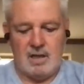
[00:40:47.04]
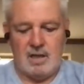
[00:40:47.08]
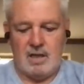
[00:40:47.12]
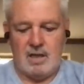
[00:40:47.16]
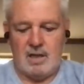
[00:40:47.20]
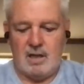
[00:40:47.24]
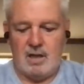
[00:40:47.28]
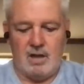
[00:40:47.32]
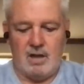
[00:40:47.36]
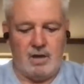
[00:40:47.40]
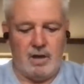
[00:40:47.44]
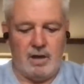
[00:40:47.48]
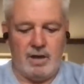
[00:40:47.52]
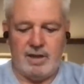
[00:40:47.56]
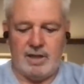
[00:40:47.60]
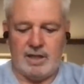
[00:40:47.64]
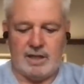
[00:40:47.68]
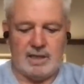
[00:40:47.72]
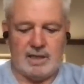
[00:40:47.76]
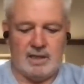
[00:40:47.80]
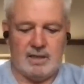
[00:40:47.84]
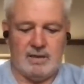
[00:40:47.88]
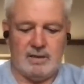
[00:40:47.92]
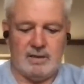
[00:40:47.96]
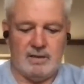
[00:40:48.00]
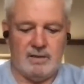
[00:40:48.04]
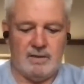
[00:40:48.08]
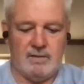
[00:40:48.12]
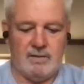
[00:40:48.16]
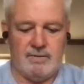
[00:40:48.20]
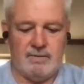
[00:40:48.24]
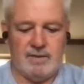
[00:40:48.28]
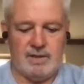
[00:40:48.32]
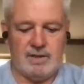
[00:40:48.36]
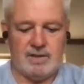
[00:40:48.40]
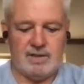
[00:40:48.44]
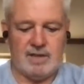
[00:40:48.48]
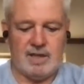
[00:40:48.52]
look, I think
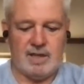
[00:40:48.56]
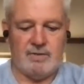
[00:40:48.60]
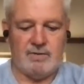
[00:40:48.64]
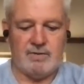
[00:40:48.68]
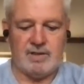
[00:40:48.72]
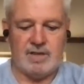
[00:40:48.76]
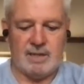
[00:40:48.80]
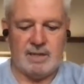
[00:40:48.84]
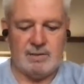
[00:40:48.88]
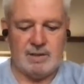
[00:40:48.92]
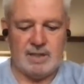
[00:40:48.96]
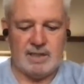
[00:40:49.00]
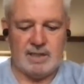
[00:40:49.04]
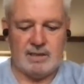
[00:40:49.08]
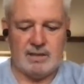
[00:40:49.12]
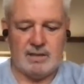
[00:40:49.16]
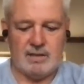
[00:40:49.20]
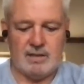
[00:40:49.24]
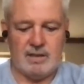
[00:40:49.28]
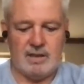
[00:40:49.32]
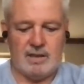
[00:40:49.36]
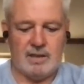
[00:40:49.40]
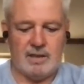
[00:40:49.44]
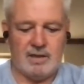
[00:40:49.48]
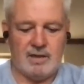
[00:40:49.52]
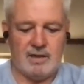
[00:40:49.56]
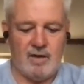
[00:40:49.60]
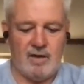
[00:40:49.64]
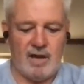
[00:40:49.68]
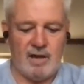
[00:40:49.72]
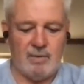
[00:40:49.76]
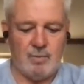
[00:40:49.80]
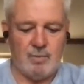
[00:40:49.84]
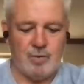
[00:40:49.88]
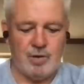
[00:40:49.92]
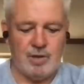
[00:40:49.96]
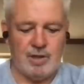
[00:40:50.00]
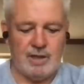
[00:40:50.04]
for yourself, James, you had a you know
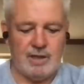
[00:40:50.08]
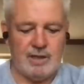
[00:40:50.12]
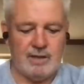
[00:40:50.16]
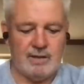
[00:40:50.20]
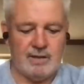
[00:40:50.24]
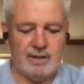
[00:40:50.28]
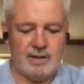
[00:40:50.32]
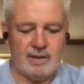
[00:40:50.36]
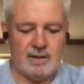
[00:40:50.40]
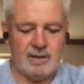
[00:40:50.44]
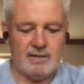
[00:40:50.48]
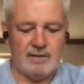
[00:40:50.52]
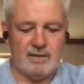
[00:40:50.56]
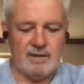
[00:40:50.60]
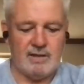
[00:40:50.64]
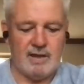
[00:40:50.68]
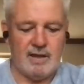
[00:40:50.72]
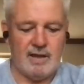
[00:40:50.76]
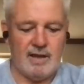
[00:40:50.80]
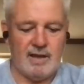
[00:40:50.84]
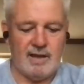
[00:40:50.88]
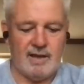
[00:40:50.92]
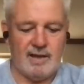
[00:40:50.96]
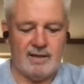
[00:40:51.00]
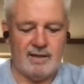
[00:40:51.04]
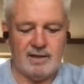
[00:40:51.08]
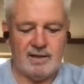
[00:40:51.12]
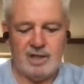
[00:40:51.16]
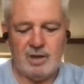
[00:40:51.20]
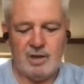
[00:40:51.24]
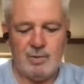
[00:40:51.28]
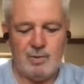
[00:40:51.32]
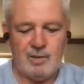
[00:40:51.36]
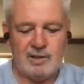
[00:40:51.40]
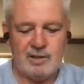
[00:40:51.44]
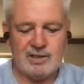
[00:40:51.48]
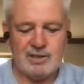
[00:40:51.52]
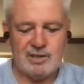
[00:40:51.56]
great work ethic. Uh, you
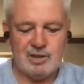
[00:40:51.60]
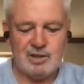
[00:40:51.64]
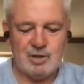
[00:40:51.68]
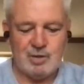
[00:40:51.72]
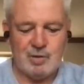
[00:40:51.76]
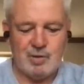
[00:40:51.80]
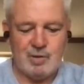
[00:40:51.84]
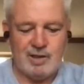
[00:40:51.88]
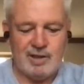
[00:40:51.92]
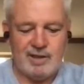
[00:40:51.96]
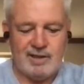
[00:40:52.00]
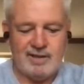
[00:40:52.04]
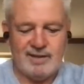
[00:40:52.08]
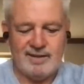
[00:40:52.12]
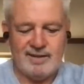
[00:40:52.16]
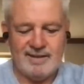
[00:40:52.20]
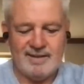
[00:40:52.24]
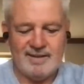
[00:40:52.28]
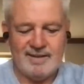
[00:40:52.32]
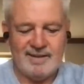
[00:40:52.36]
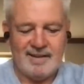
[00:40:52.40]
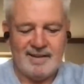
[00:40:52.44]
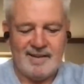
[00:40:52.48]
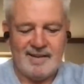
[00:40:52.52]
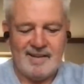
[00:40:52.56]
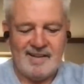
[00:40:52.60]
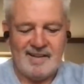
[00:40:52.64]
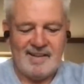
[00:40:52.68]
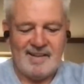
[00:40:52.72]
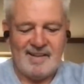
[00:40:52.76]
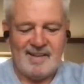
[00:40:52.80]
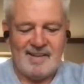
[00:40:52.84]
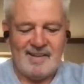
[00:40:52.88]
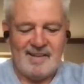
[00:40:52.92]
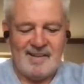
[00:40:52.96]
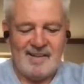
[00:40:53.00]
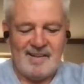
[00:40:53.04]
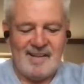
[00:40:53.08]
always enjoyed
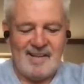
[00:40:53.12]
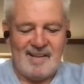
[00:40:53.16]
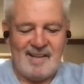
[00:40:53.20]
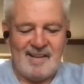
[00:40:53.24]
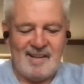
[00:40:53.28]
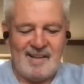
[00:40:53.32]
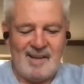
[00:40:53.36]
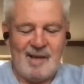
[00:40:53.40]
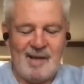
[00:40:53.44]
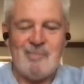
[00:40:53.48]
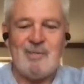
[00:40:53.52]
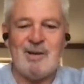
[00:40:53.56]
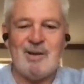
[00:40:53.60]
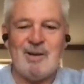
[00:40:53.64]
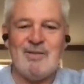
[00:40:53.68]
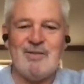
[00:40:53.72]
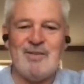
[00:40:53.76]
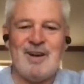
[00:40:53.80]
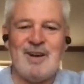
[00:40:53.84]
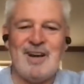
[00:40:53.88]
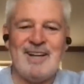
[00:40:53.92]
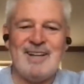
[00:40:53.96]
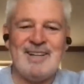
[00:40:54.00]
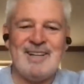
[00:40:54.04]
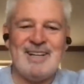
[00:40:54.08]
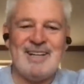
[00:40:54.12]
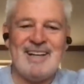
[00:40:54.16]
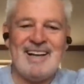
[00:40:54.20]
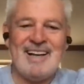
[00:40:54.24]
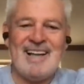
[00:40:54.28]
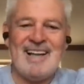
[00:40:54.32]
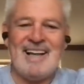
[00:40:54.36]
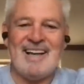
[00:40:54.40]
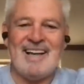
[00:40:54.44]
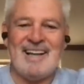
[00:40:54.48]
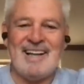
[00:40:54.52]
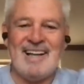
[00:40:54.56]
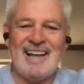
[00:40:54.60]
a bit of fun and a,
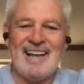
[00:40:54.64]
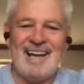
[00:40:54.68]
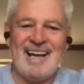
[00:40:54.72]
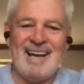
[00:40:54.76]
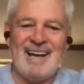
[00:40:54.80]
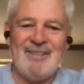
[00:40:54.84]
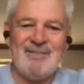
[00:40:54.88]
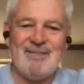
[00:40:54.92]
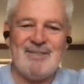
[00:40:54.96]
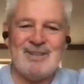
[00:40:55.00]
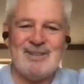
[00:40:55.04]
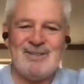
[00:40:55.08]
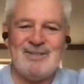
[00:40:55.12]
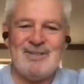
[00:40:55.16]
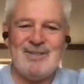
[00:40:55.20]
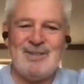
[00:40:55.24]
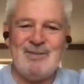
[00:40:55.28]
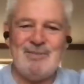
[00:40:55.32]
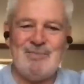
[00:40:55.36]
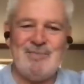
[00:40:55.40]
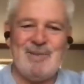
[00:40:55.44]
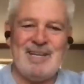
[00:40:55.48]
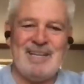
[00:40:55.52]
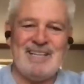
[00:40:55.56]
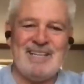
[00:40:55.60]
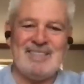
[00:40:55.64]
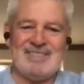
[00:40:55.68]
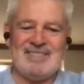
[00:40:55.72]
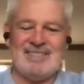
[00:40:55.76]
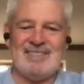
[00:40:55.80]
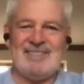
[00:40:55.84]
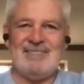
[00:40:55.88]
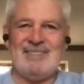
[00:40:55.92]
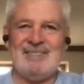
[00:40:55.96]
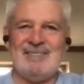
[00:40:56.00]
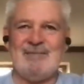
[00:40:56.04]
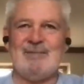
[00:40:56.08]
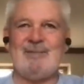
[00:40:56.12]
and a laugh and a few beers,
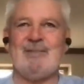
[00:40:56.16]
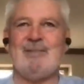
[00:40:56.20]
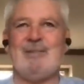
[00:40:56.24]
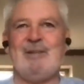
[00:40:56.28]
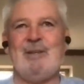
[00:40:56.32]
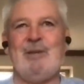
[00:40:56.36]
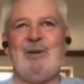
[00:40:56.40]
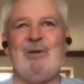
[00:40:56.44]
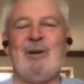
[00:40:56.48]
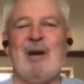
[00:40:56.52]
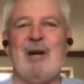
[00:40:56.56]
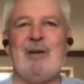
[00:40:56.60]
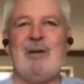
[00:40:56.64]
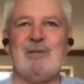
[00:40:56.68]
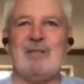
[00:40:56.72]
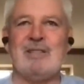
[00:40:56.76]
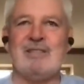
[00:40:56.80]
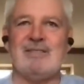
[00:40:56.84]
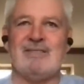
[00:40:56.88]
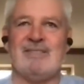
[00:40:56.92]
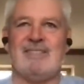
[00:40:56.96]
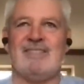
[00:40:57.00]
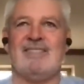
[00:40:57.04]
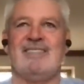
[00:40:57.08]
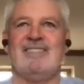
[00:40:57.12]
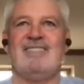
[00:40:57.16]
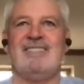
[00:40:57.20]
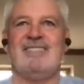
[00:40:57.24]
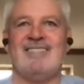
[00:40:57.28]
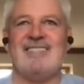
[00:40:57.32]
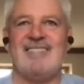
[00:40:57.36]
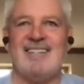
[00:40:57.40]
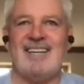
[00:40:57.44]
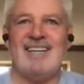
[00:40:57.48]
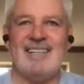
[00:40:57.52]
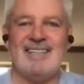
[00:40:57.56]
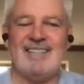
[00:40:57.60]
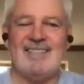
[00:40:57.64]
and you were able to, to
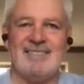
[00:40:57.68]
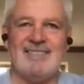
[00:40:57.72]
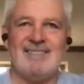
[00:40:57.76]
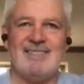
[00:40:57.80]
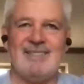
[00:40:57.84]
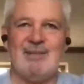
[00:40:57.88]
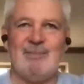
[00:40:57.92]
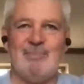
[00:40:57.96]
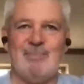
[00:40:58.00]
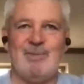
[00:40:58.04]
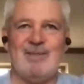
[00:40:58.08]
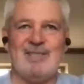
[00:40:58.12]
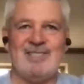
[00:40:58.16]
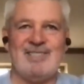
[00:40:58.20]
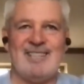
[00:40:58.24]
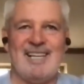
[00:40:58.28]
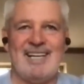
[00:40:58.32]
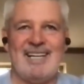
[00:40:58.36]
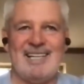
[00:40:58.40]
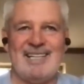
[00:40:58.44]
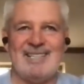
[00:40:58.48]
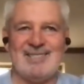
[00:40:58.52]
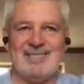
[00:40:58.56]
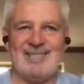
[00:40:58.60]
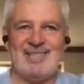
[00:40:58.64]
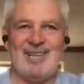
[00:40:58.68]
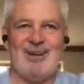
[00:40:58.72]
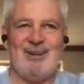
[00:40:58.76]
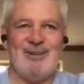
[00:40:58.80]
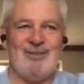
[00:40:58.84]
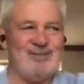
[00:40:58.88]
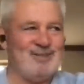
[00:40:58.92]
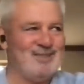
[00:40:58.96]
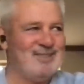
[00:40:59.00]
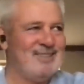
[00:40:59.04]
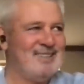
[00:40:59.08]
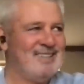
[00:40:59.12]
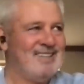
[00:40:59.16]
take the piss out of
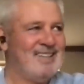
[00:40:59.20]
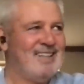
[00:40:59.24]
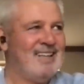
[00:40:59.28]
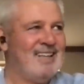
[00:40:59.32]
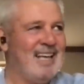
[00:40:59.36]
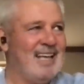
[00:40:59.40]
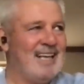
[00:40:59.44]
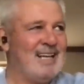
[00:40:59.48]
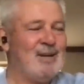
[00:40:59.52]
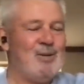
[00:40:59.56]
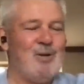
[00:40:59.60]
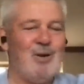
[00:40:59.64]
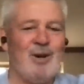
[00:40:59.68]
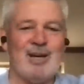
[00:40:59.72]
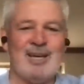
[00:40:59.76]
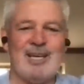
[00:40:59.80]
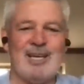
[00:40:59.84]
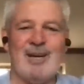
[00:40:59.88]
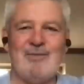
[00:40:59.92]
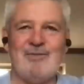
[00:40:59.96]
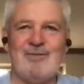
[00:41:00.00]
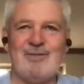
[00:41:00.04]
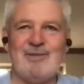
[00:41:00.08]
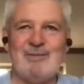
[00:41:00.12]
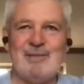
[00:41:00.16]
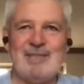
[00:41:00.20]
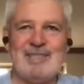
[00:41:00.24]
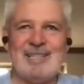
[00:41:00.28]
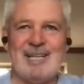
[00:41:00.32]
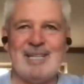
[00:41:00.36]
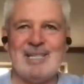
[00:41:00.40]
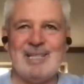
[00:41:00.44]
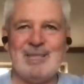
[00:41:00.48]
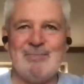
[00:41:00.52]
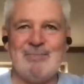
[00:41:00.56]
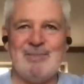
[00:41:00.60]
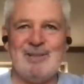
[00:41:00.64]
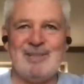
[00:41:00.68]
yourself and quite comfortably
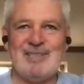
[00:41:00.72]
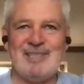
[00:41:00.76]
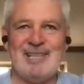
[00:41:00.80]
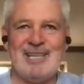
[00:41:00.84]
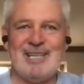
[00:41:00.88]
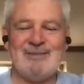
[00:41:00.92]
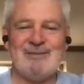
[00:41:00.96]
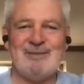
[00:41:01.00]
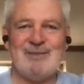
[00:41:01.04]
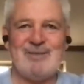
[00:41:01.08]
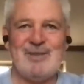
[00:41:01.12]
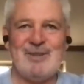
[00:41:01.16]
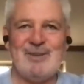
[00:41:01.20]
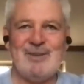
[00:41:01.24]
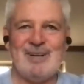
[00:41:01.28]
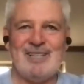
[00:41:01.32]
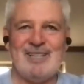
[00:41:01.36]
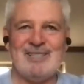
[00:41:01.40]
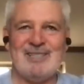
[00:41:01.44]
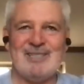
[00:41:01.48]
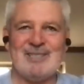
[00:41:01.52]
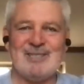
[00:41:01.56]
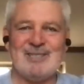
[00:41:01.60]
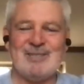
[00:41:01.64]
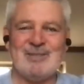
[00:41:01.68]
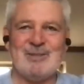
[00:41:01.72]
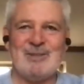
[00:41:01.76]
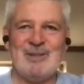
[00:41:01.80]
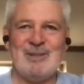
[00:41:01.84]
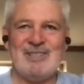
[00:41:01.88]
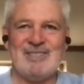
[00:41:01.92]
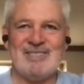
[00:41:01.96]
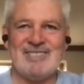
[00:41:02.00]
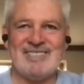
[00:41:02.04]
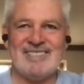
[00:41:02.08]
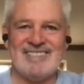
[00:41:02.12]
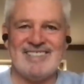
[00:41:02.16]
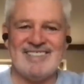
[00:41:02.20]
take the piss out of a few others as
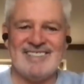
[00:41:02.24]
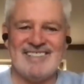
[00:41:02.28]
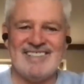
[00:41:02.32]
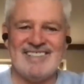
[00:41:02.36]
well. So,